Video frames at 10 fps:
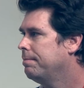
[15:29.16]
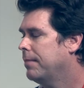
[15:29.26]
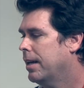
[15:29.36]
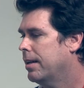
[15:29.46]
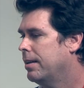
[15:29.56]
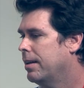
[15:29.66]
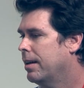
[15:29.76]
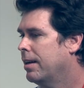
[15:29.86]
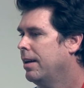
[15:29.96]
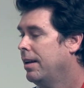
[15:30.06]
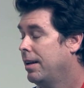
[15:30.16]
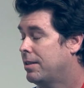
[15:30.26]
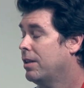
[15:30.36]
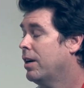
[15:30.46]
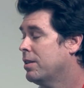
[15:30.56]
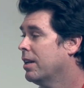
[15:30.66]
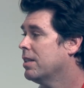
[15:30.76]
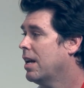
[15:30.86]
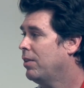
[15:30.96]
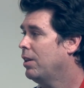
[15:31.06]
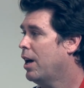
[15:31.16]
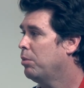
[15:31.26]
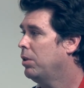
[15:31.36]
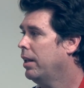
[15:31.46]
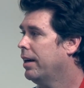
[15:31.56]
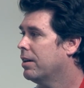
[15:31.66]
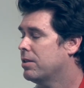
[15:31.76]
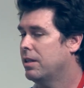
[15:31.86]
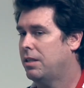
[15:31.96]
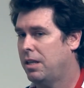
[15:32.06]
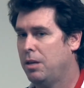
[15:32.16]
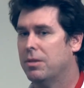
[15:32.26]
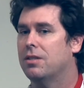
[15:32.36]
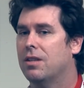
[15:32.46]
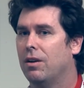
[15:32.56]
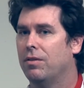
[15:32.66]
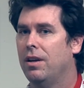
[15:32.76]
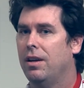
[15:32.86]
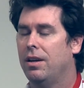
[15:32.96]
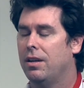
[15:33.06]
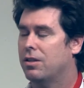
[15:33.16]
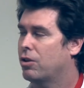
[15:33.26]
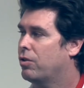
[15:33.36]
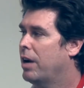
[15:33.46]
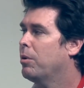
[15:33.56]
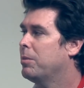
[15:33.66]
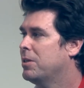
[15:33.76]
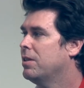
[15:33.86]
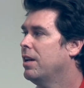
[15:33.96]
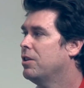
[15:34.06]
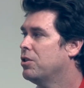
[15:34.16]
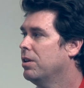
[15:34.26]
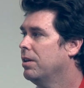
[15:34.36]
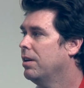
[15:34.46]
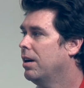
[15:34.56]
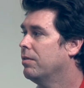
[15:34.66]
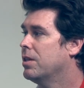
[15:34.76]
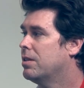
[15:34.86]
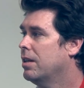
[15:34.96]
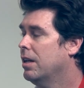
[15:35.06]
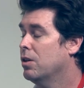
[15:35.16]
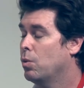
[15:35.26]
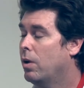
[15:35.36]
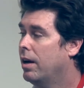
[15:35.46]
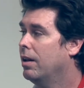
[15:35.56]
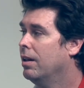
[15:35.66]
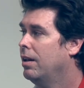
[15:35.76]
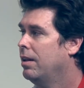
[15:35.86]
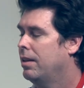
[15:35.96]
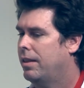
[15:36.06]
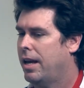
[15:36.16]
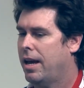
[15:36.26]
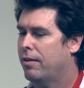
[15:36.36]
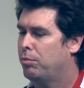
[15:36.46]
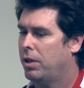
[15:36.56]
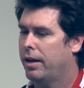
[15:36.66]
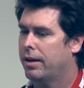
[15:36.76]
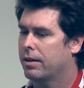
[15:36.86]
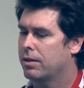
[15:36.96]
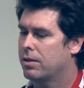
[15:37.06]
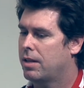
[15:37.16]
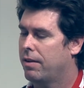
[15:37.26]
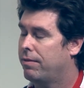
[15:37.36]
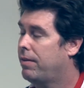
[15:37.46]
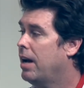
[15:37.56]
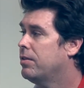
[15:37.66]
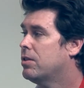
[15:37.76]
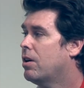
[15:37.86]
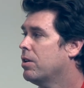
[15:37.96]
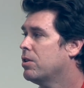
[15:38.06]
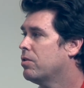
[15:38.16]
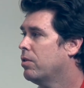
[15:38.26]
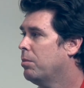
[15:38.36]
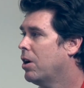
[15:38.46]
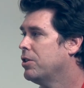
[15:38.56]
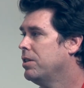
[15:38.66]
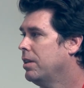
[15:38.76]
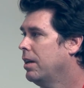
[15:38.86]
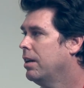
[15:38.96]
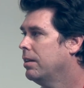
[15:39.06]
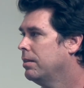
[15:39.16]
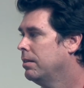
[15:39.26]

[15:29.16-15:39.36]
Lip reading: And it's interesting because they have a lot of players. The team itself is a great representation of the city as well. They have players, they have 5 starters from Argentina.